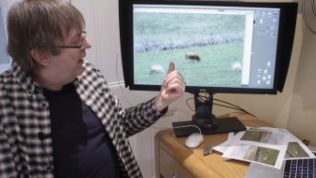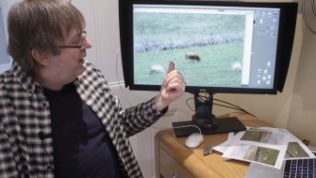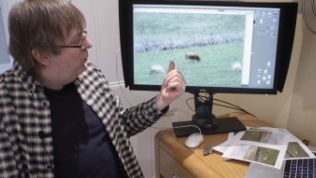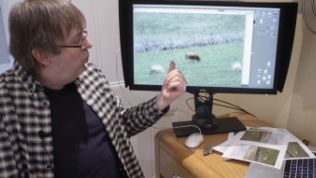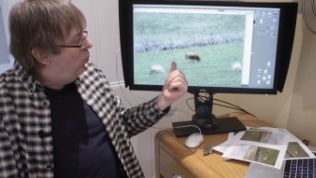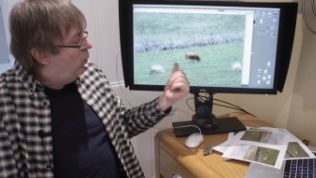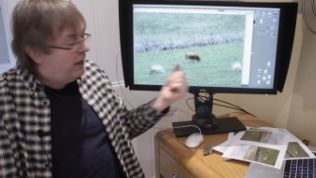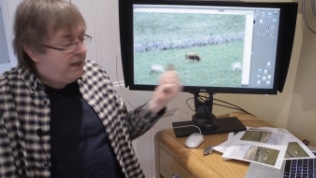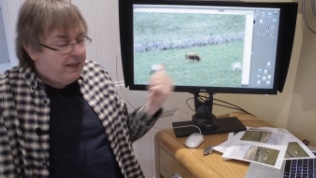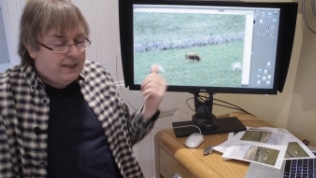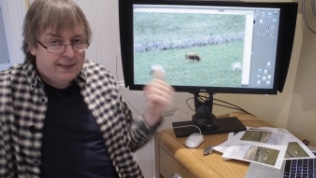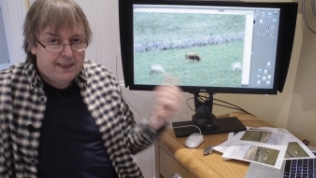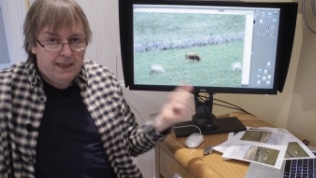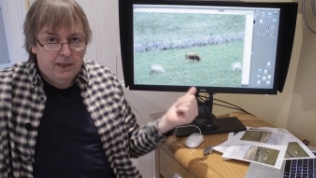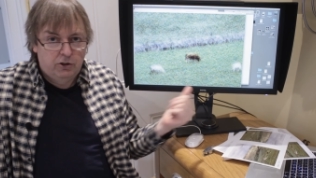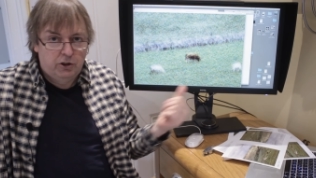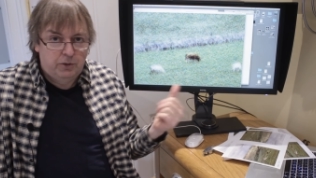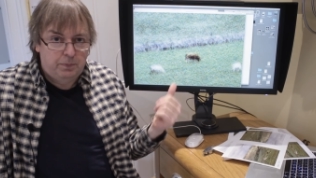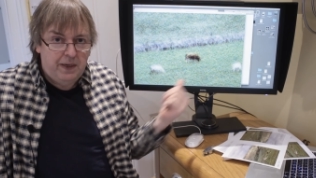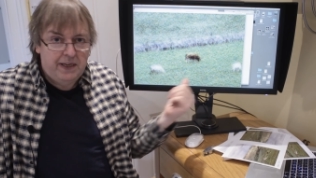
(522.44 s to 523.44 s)
what it
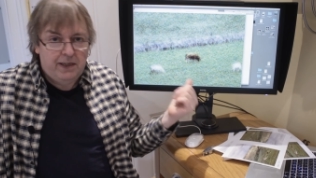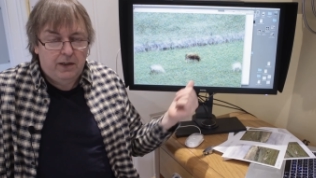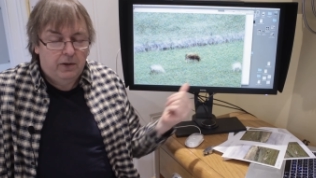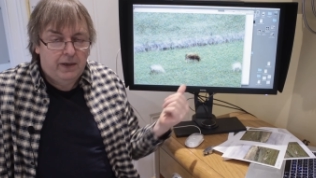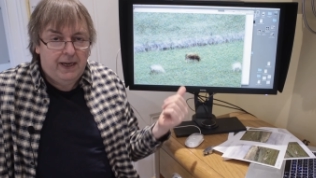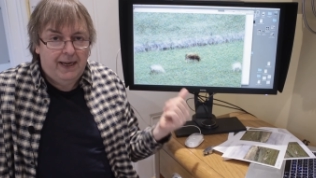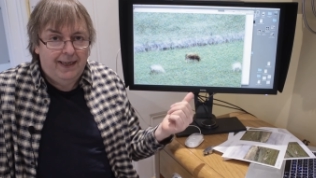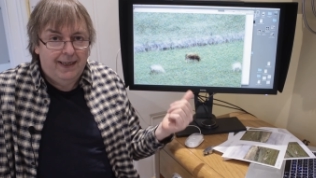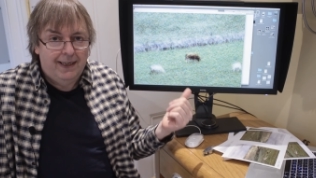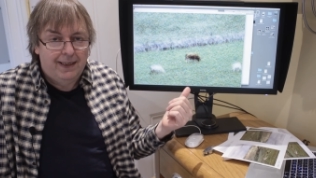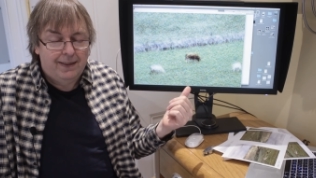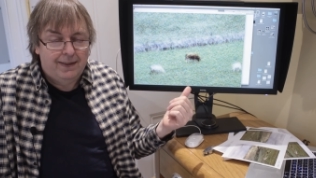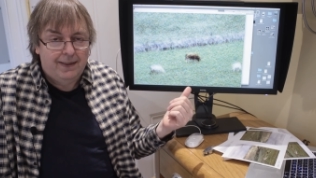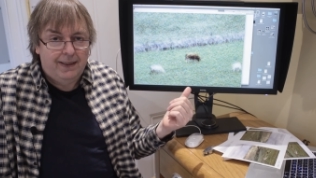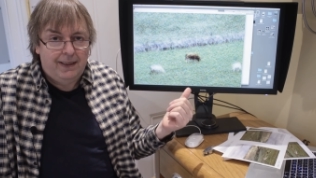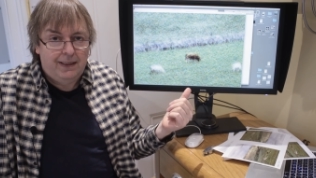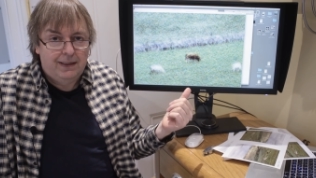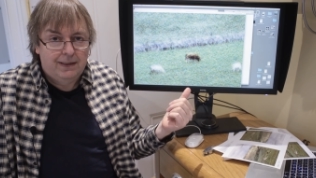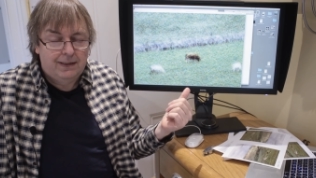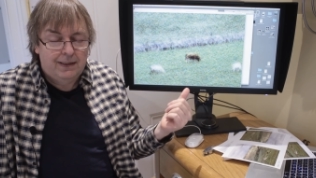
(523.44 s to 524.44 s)
tells me looking at
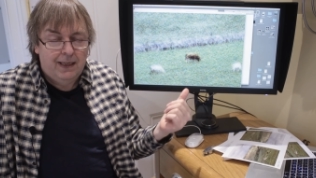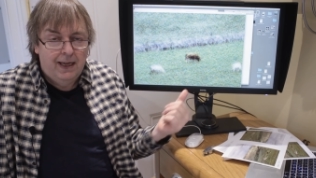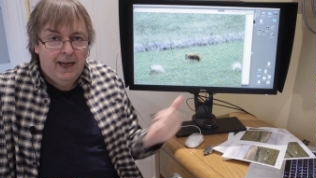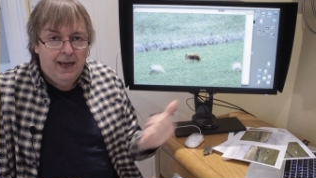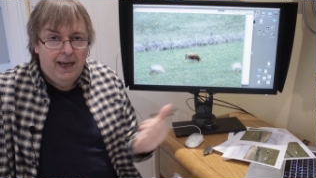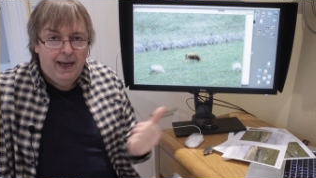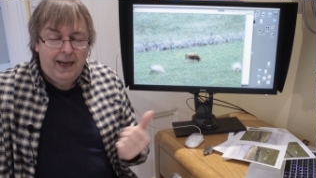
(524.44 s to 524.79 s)
these